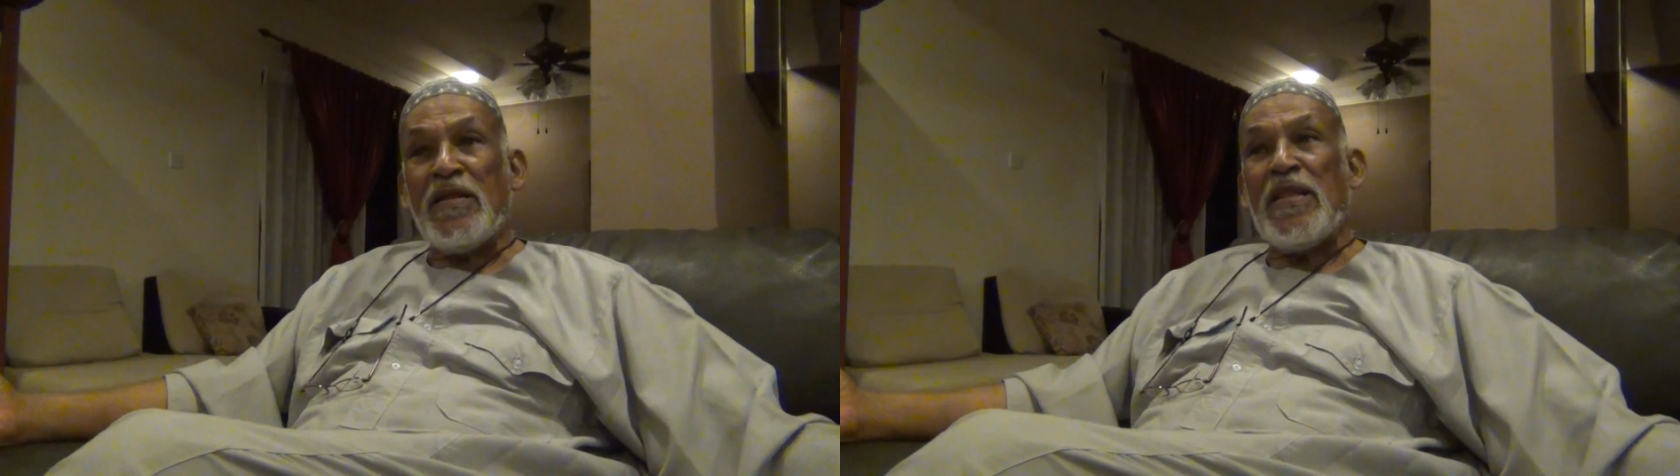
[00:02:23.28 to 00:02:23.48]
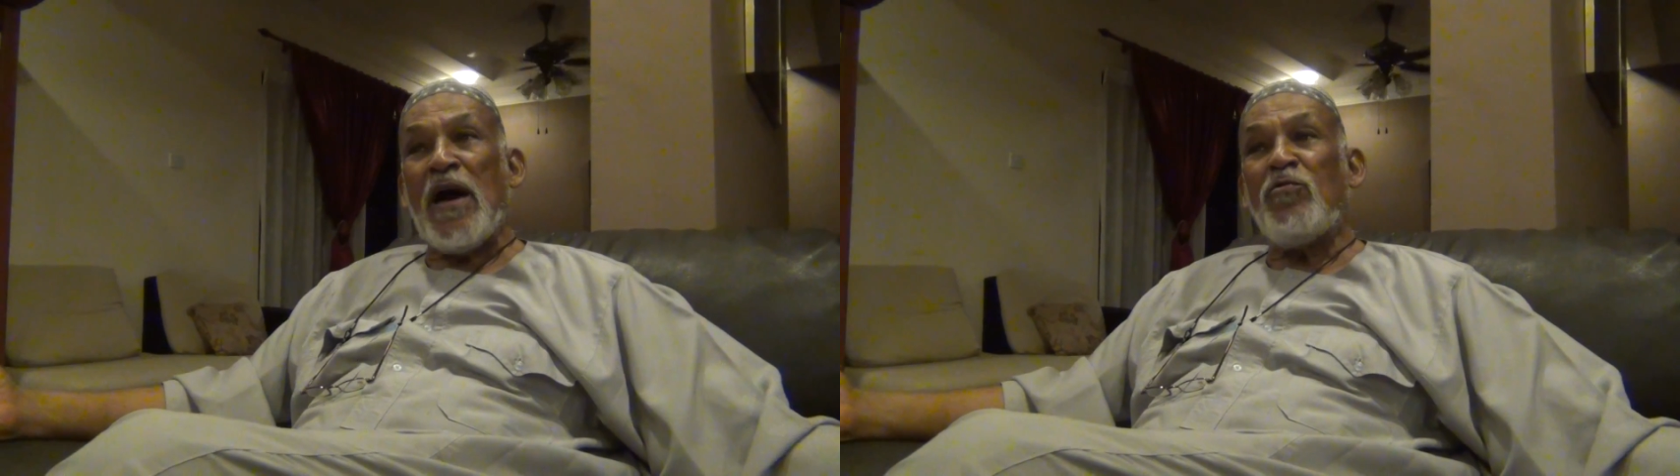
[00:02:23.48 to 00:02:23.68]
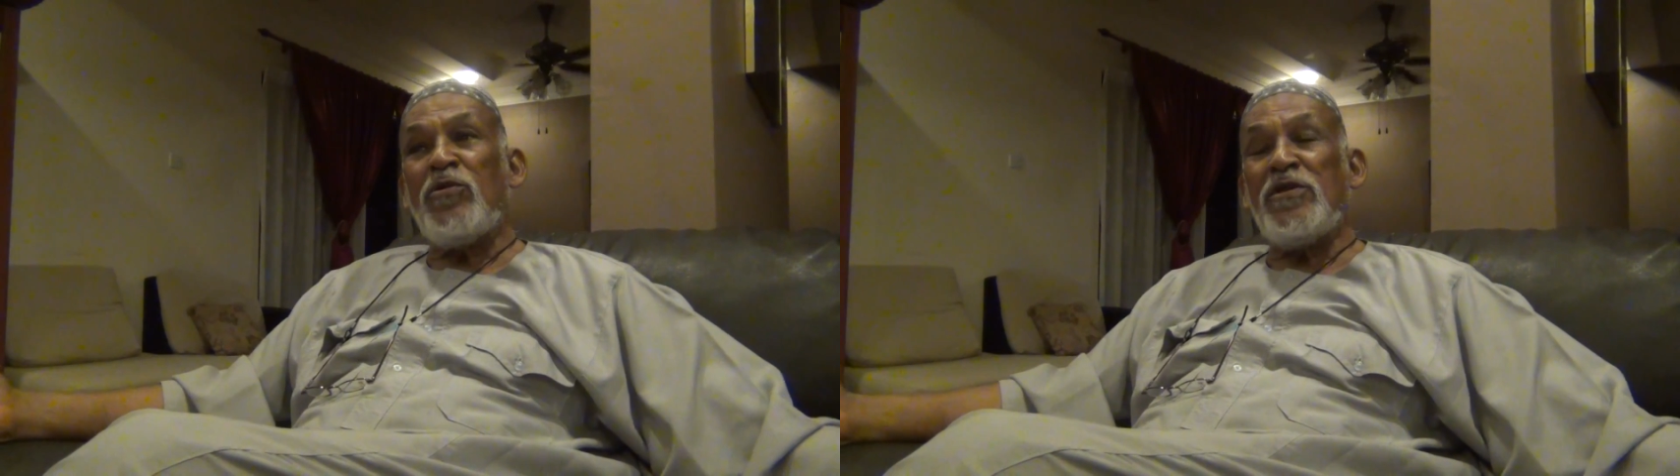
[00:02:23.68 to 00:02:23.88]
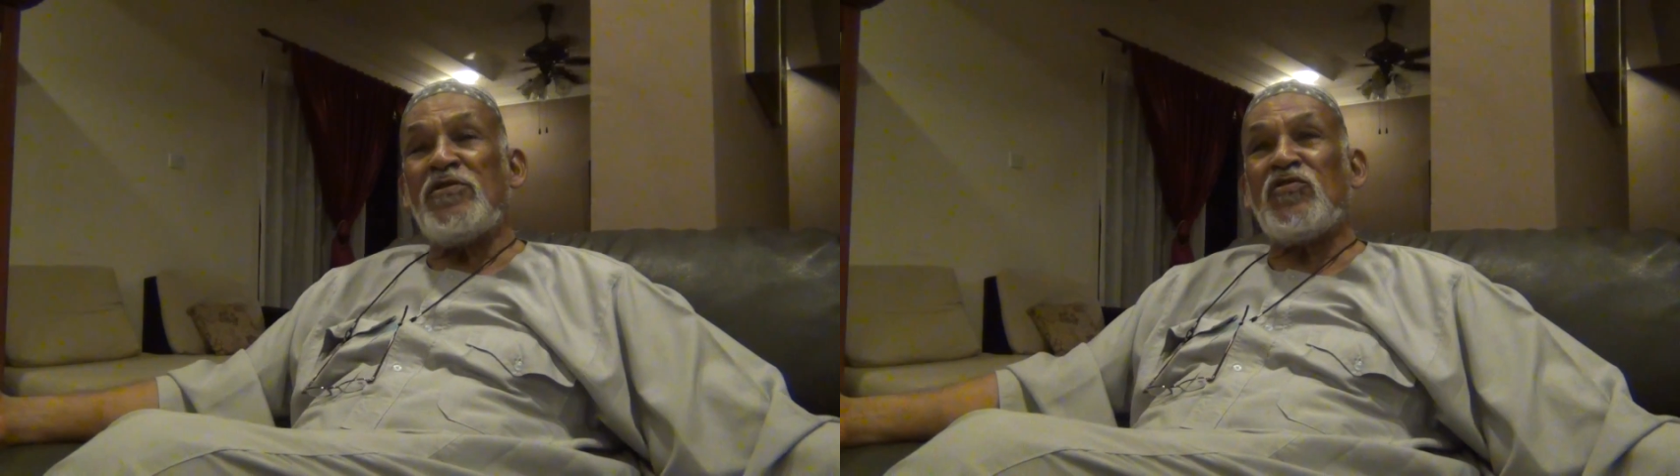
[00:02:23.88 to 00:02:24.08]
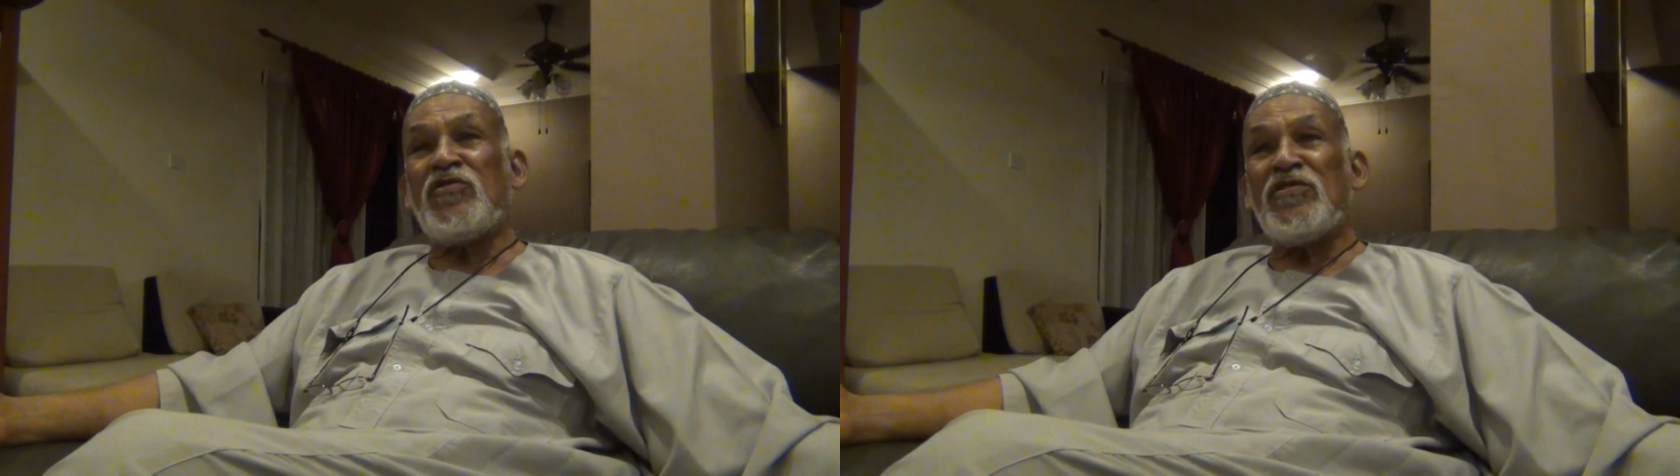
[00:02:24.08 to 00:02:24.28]
Now
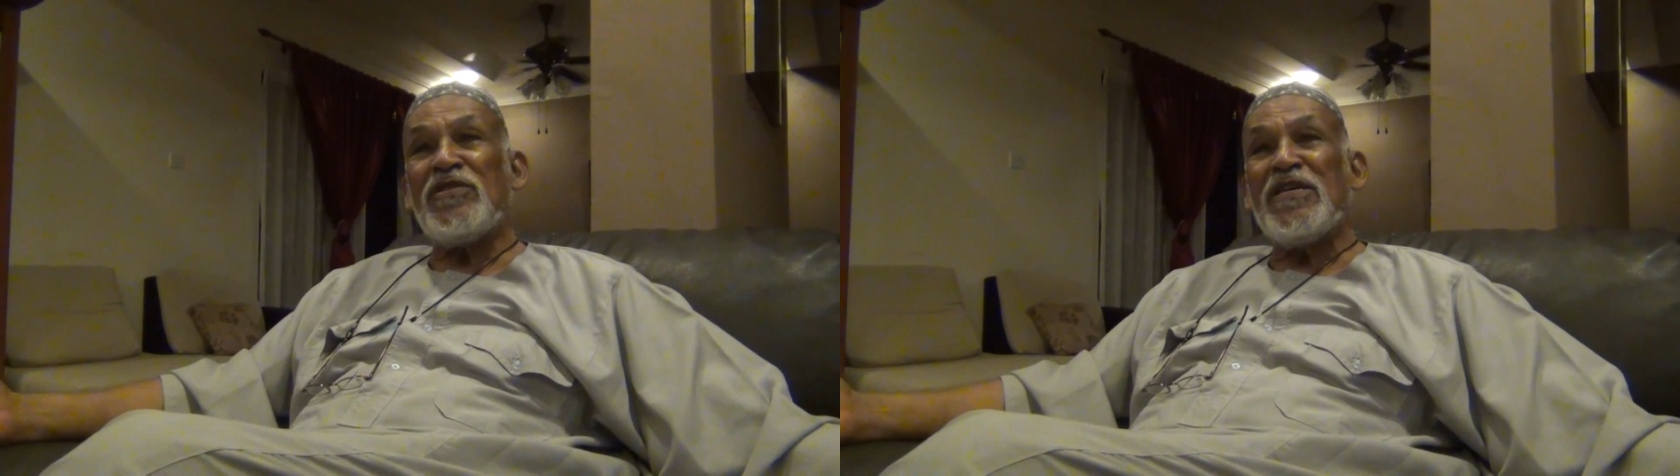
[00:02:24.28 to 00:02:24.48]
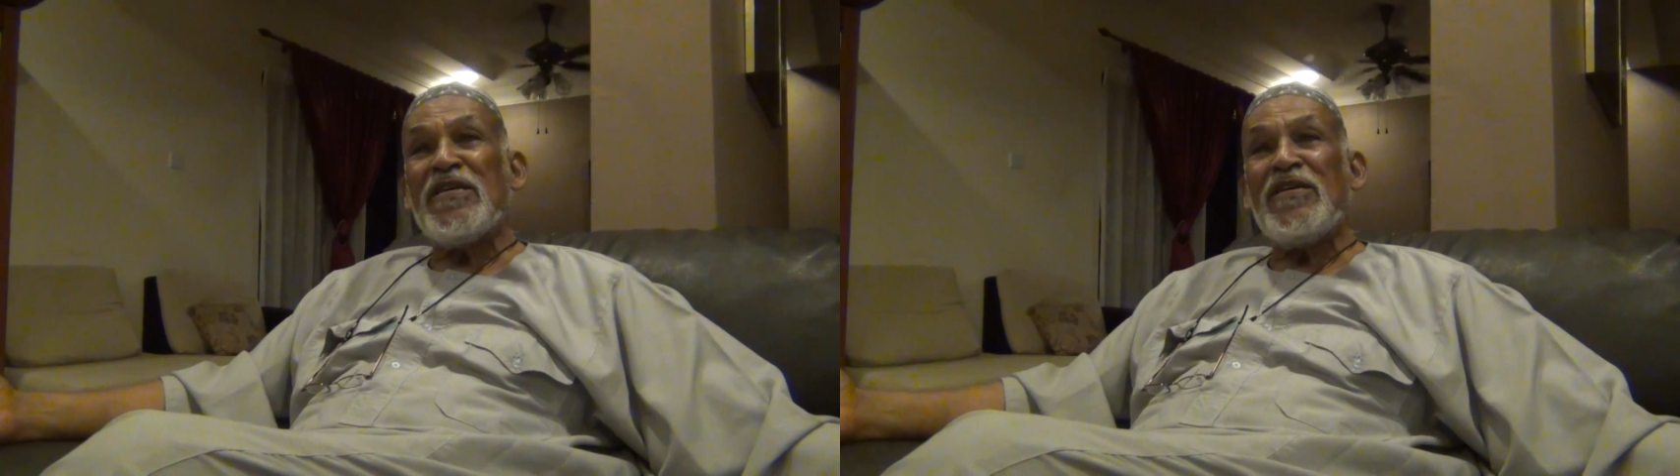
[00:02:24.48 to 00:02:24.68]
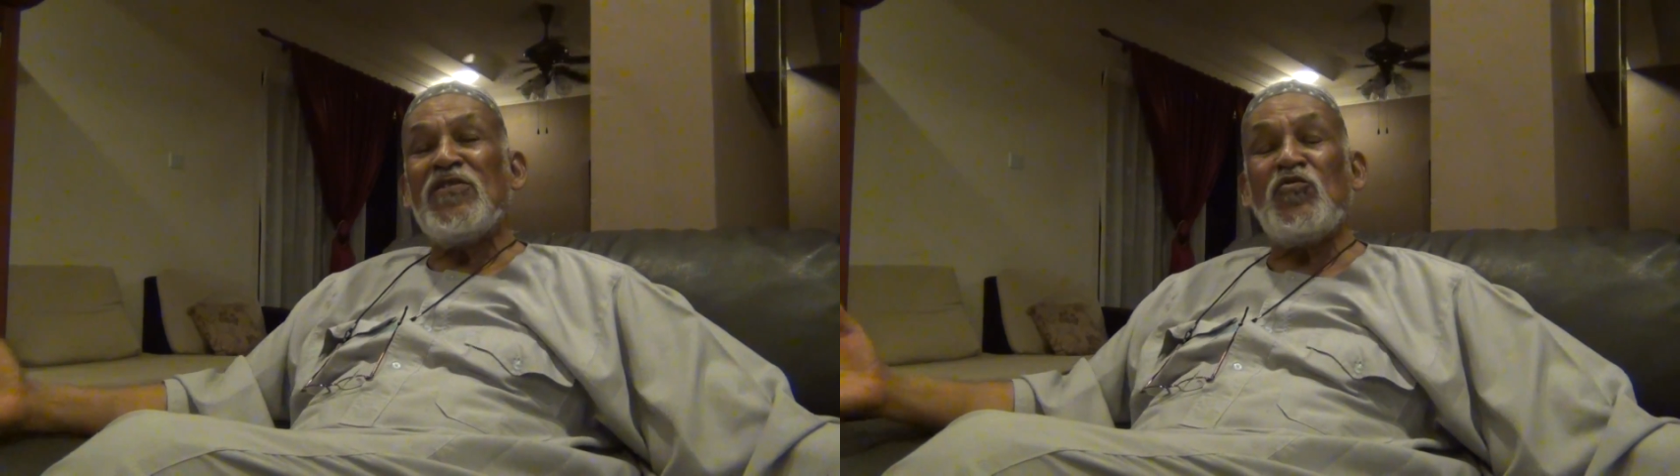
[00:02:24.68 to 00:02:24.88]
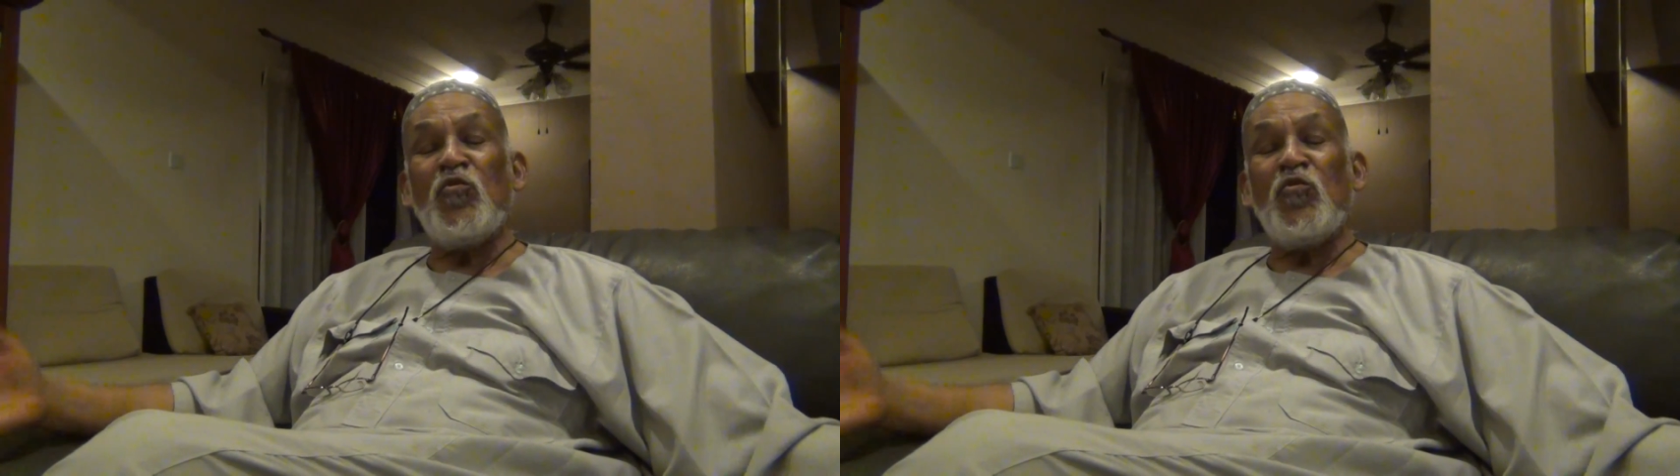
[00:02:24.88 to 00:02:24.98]
this is